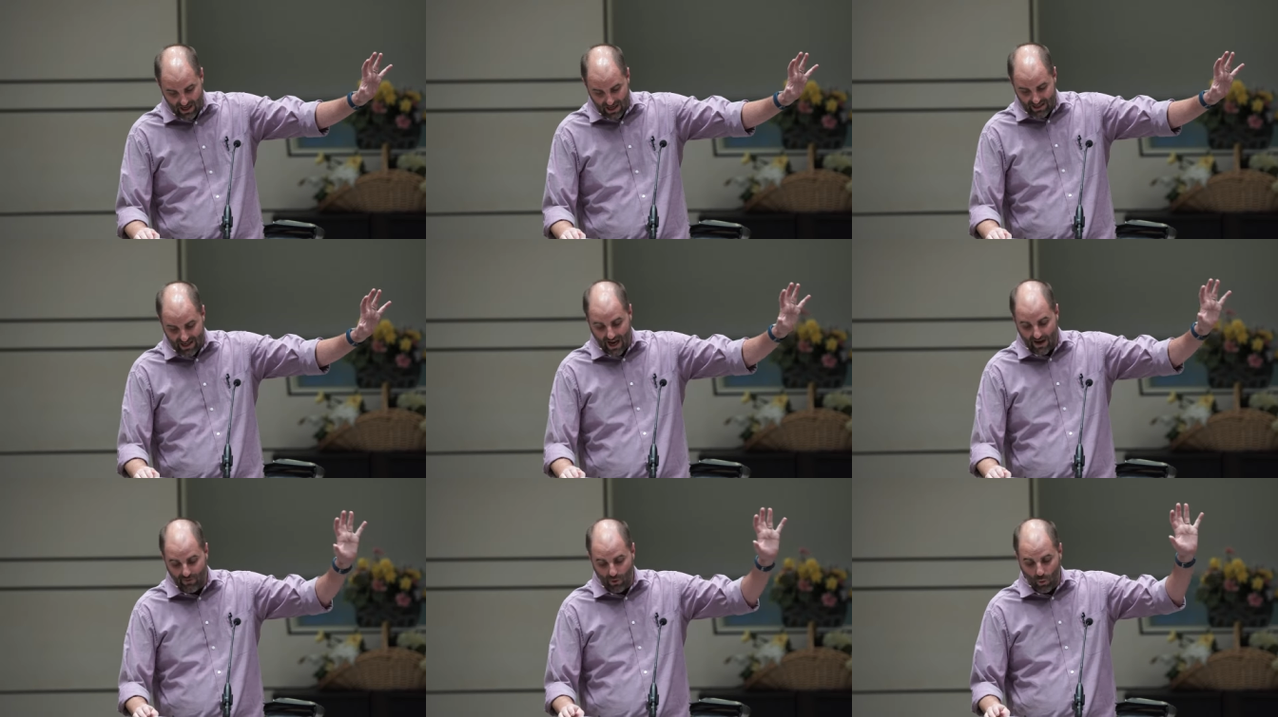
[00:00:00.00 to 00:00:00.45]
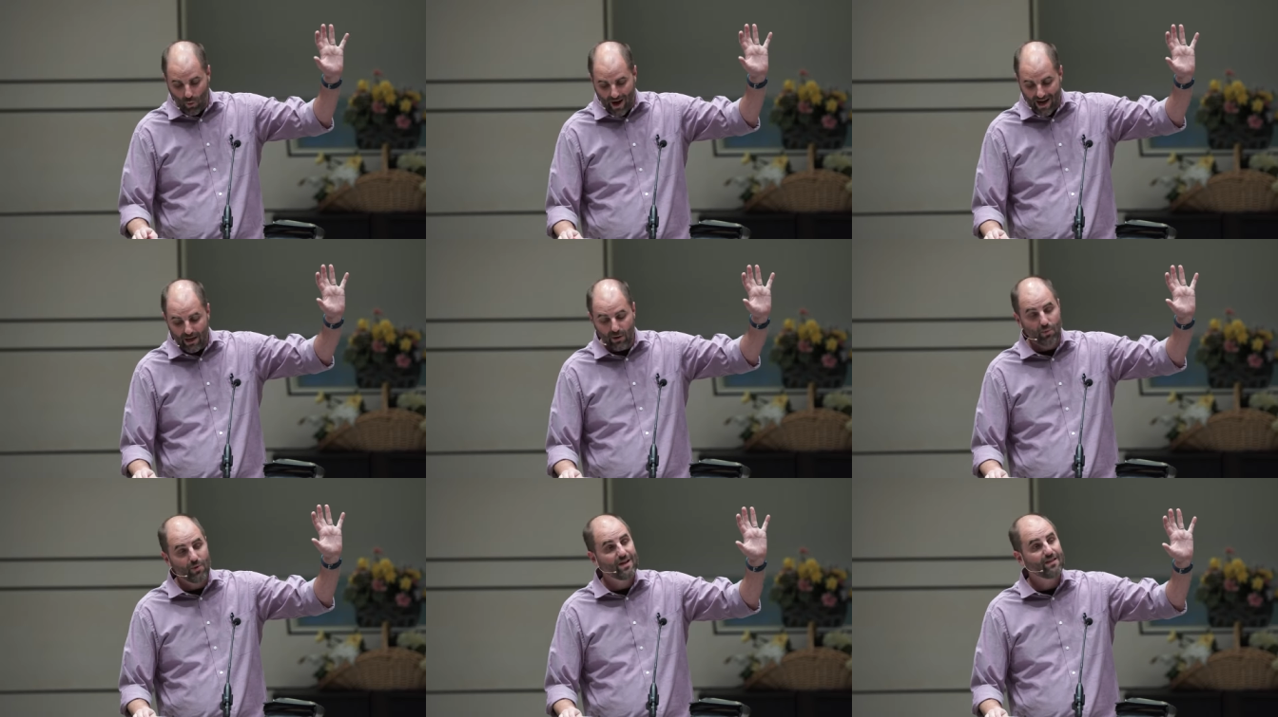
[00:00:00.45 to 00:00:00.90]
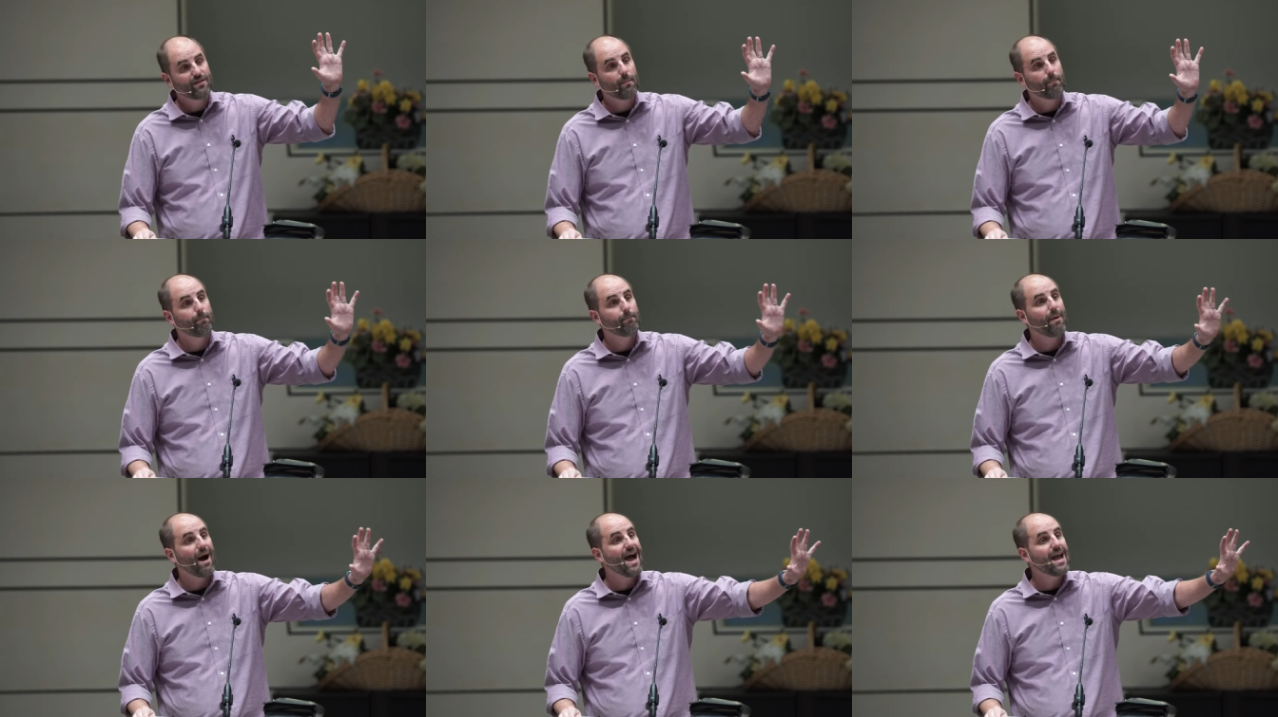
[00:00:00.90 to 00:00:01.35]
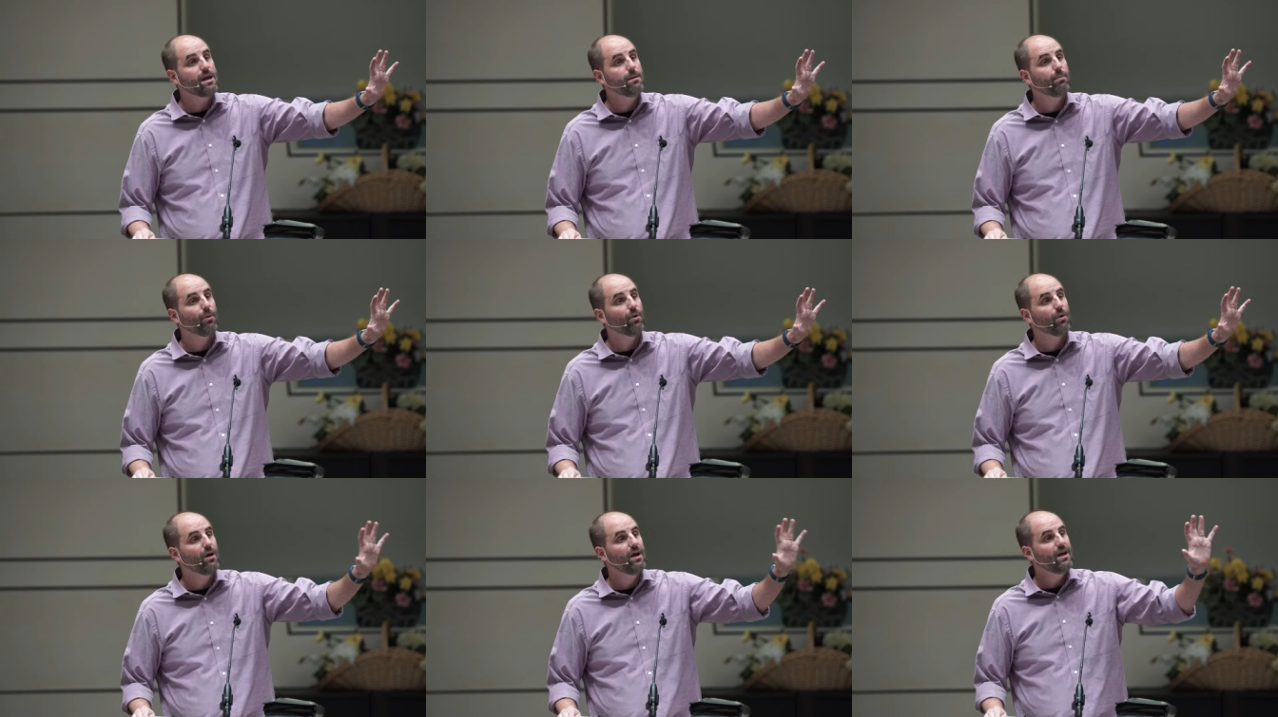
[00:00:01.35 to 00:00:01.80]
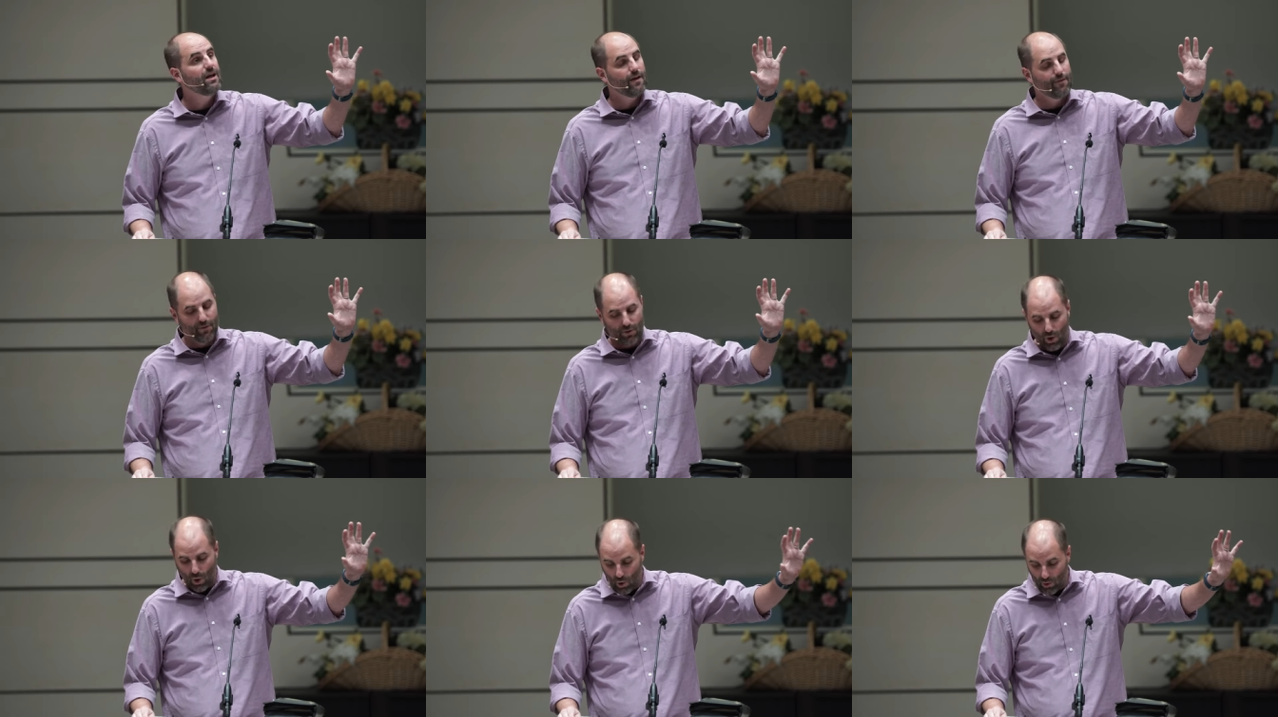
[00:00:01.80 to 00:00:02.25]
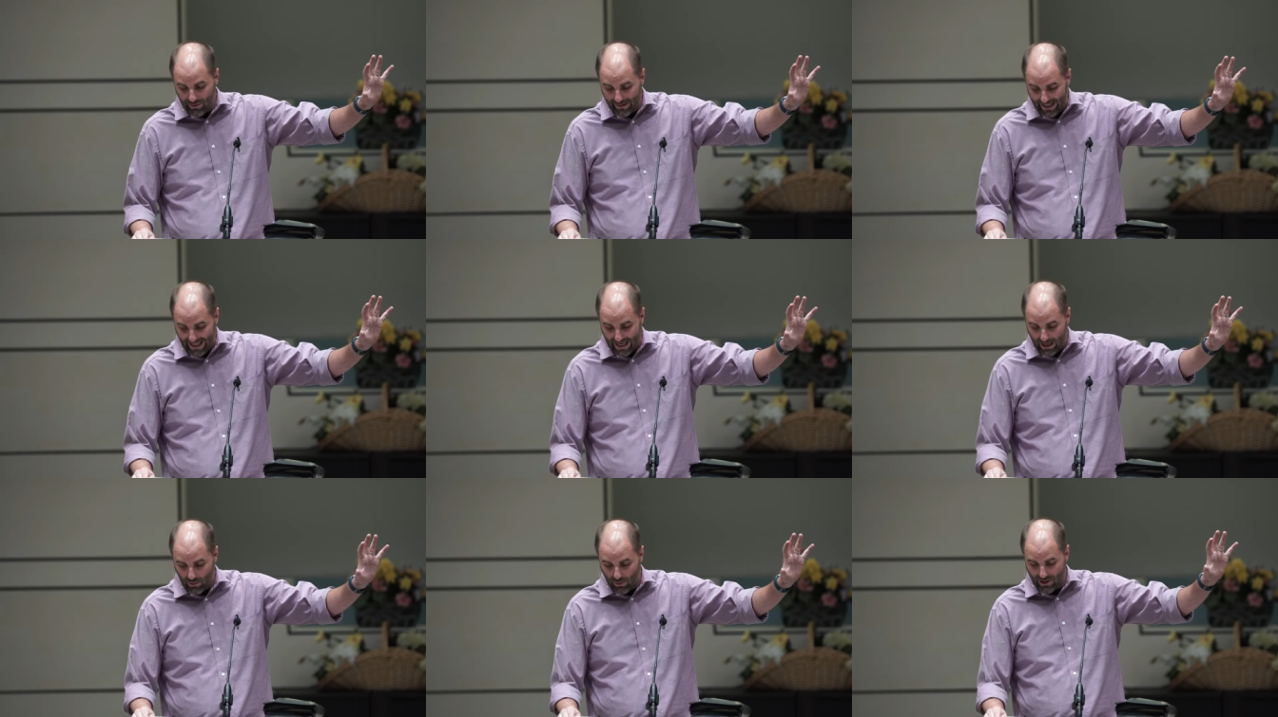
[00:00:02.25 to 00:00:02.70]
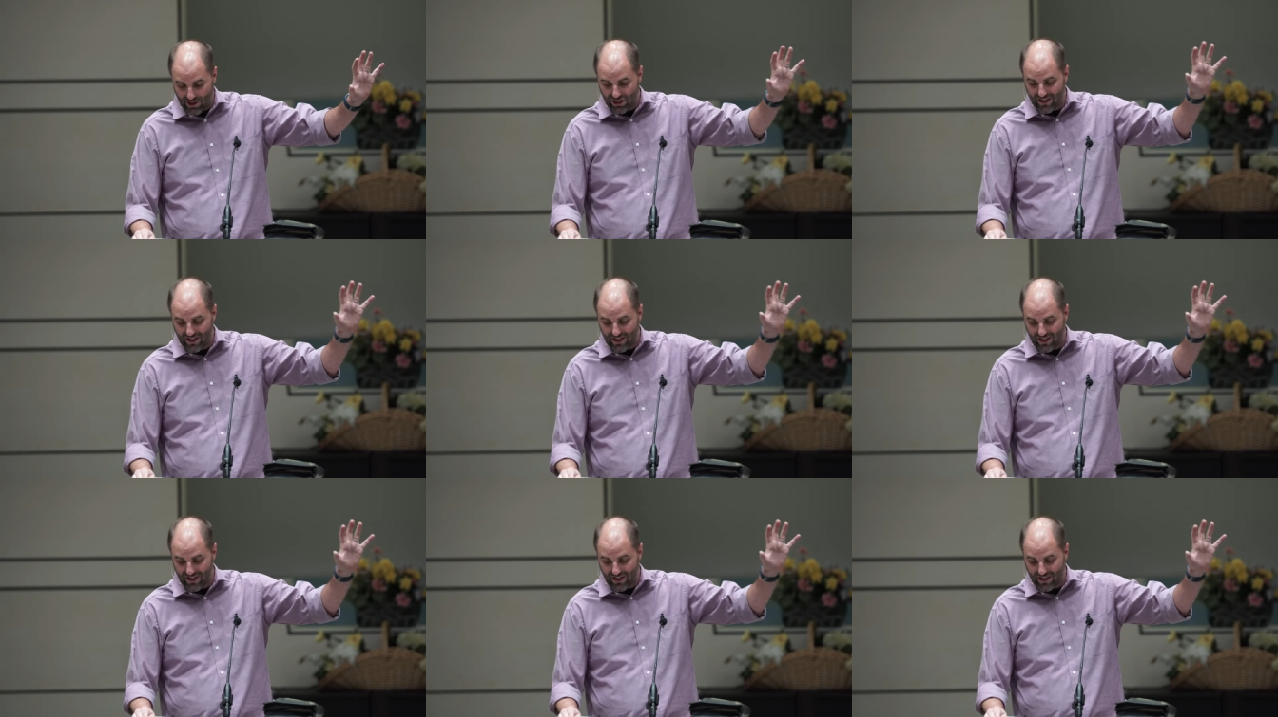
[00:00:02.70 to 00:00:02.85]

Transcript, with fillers: to have a way to read the Bible in their own language.